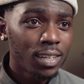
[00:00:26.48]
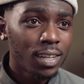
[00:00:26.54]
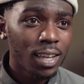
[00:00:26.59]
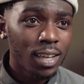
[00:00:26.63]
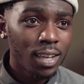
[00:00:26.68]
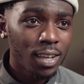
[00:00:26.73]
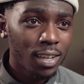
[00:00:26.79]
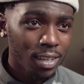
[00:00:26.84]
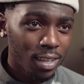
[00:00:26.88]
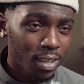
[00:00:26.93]

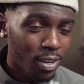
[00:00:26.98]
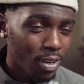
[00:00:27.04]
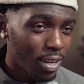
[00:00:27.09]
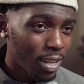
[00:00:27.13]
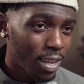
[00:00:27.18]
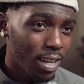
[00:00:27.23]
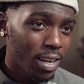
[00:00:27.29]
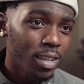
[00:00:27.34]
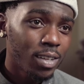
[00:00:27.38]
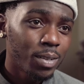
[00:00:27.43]
Like a
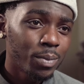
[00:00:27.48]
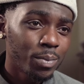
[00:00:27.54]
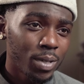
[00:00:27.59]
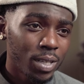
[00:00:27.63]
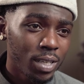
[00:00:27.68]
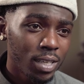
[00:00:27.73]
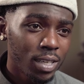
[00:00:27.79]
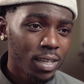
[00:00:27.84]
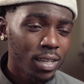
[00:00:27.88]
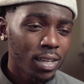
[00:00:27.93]
lot of them
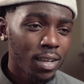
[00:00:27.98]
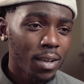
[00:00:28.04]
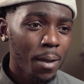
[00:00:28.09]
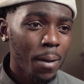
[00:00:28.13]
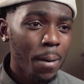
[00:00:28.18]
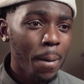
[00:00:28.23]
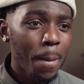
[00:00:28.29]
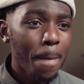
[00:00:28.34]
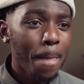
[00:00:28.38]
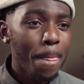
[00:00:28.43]
be young.
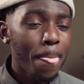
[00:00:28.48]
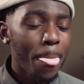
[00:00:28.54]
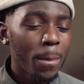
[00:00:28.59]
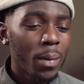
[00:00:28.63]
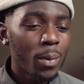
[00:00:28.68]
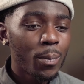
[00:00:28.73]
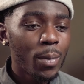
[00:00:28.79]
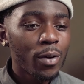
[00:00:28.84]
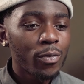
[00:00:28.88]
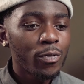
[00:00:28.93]

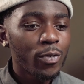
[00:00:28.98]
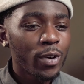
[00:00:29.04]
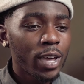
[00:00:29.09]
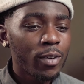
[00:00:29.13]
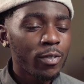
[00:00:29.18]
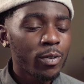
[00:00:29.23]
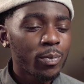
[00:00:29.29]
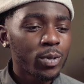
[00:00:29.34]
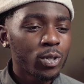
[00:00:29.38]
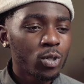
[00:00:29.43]
But my
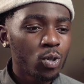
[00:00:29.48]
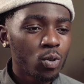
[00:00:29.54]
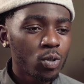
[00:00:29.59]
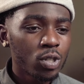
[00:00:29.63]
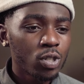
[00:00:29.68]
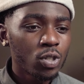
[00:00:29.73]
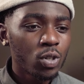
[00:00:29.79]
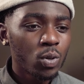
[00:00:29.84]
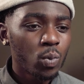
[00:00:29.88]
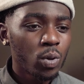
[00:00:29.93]
favorite
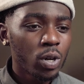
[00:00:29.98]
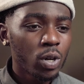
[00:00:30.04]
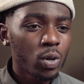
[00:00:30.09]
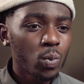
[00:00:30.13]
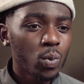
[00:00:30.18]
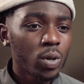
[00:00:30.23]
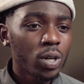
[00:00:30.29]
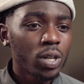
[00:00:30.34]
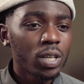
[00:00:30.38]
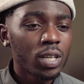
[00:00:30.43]
producers to work
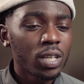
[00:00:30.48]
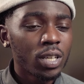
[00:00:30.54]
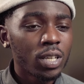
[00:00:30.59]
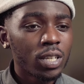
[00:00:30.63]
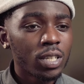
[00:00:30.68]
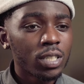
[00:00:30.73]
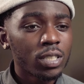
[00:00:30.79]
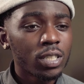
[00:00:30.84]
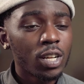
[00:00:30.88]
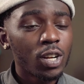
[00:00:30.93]
with
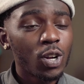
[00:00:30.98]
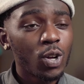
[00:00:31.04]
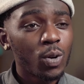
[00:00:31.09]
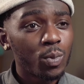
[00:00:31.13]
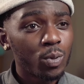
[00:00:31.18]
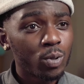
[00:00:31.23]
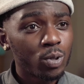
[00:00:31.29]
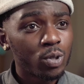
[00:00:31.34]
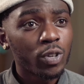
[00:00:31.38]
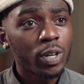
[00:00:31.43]
is
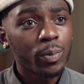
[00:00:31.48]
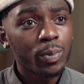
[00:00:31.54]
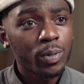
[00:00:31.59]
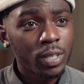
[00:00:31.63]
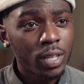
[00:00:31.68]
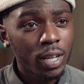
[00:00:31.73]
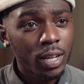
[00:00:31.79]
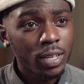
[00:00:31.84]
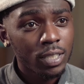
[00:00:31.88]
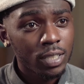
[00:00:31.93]
Global Dre
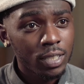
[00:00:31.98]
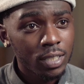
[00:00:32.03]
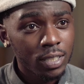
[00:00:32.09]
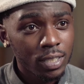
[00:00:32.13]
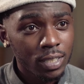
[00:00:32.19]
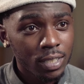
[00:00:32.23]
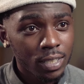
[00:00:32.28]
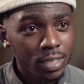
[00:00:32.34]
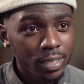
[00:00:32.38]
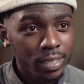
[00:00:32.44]

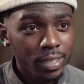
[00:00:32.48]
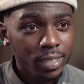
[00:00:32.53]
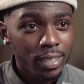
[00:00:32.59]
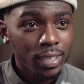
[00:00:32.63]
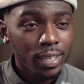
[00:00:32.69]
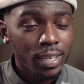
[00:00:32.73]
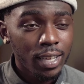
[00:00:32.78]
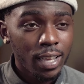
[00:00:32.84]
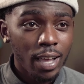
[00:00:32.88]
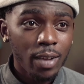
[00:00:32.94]
Productions.
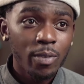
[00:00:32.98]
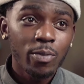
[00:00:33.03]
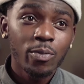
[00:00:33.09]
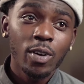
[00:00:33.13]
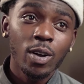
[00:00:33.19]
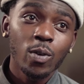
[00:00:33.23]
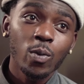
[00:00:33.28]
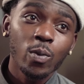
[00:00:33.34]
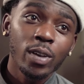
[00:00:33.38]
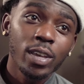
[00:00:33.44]
I
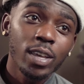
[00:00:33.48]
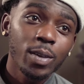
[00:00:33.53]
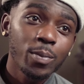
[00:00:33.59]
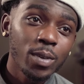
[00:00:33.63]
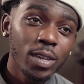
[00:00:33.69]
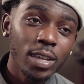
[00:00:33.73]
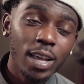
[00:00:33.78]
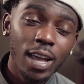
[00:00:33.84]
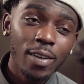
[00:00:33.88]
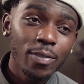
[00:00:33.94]
fuck with him.
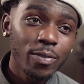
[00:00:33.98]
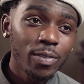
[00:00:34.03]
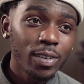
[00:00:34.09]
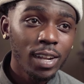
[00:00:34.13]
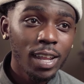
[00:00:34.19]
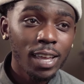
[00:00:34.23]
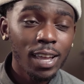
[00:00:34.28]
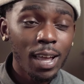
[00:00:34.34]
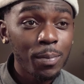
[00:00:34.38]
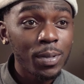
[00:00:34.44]
I feel
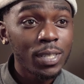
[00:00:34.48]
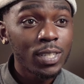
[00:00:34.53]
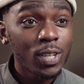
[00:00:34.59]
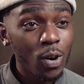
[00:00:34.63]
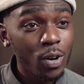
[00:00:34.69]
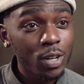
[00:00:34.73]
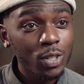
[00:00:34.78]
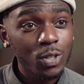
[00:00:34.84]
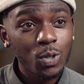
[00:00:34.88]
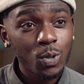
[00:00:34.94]
like I be
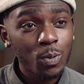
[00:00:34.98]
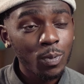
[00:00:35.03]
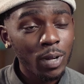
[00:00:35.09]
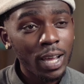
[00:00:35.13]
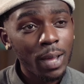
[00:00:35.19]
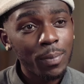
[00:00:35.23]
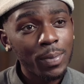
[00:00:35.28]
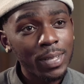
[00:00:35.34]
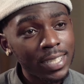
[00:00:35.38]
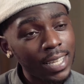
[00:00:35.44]
talking to him,
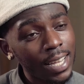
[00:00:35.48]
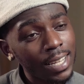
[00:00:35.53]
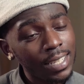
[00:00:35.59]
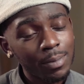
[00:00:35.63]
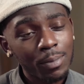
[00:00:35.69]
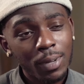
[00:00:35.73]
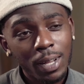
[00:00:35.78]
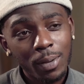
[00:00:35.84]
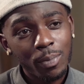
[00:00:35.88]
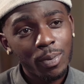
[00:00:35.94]
like I be
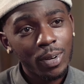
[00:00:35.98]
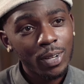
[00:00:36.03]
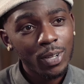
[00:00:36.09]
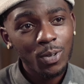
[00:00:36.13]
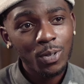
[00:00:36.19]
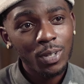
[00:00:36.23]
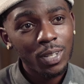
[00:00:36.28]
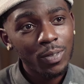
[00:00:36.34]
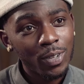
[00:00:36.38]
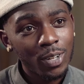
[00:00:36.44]
texting him, like, bro, you
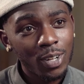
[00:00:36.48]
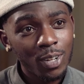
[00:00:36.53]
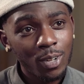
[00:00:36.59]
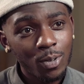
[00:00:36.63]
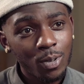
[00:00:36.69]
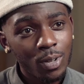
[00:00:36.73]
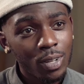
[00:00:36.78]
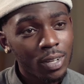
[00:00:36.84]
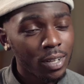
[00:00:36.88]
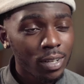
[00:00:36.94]
don't even
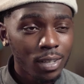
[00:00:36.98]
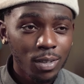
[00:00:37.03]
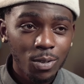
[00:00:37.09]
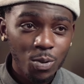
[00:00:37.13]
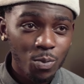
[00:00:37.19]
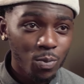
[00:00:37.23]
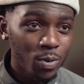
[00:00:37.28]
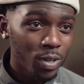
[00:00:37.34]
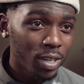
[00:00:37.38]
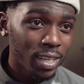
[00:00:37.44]
know.
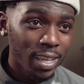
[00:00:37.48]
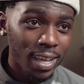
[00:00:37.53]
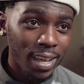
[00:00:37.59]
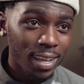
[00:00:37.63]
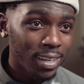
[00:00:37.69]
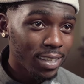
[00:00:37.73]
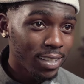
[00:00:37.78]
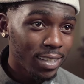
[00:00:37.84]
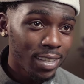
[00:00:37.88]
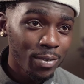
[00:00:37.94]
You really
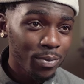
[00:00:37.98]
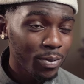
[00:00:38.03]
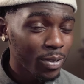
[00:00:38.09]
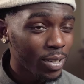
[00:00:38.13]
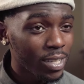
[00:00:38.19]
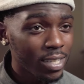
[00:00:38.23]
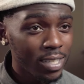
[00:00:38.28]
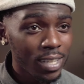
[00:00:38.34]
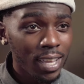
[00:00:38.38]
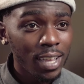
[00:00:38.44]
got a
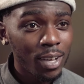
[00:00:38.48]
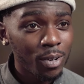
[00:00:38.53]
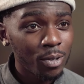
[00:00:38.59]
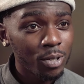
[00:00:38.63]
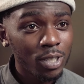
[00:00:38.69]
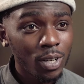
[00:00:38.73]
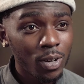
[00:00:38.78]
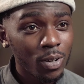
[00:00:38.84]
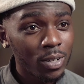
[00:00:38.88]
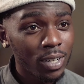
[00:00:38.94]
different
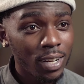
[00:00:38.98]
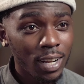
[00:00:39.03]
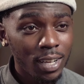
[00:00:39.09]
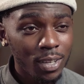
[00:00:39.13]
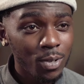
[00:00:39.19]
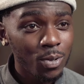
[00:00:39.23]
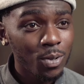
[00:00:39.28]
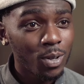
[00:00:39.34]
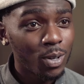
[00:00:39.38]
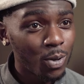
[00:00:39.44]
sound, You
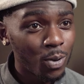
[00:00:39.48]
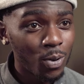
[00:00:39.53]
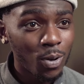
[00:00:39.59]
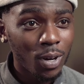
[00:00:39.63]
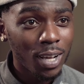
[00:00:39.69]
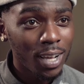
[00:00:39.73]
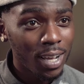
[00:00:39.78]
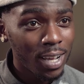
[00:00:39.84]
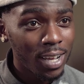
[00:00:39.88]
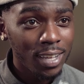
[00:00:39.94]
Like you a
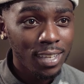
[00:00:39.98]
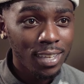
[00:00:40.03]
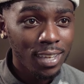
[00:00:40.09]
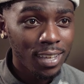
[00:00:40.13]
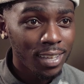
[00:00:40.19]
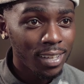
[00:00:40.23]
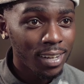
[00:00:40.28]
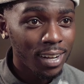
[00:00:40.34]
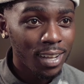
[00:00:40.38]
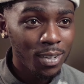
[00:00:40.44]
little
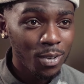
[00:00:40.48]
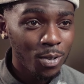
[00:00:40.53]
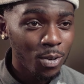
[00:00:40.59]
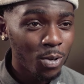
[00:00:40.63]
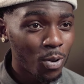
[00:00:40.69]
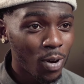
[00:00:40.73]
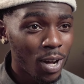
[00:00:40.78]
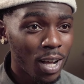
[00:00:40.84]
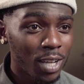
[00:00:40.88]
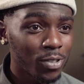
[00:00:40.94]
Kanye, like you a
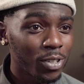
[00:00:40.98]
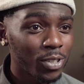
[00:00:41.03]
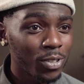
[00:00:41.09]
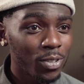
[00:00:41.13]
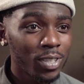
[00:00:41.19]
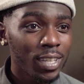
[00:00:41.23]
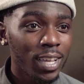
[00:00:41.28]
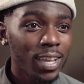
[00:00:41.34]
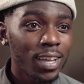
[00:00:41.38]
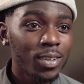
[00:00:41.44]
little Andre
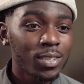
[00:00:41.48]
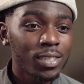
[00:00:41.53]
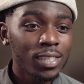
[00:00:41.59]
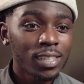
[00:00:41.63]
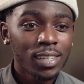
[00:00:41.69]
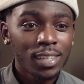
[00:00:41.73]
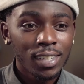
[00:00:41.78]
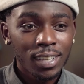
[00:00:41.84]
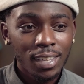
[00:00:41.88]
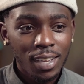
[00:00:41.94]

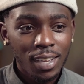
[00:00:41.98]
3000.